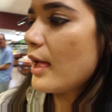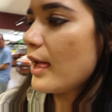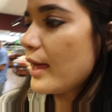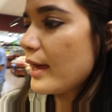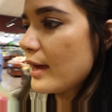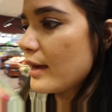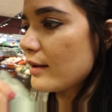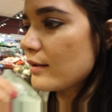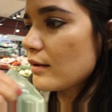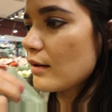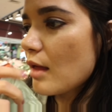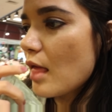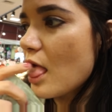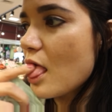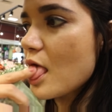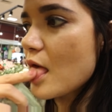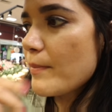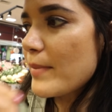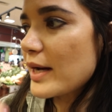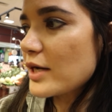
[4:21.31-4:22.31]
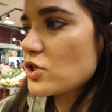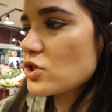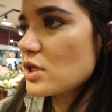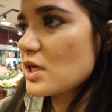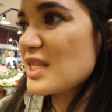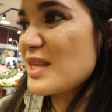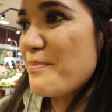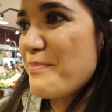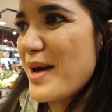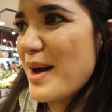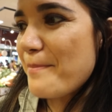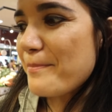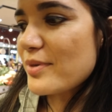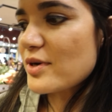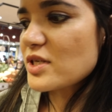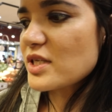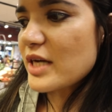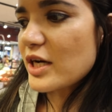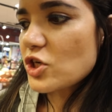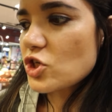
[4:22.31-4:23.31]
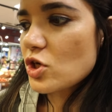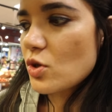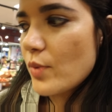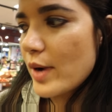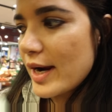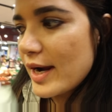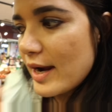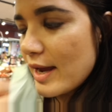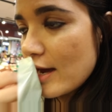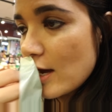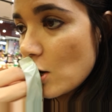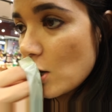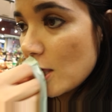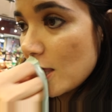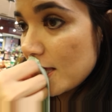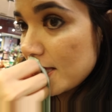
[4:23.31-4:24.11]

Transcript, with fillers: And I'm actually in the pepper section right now.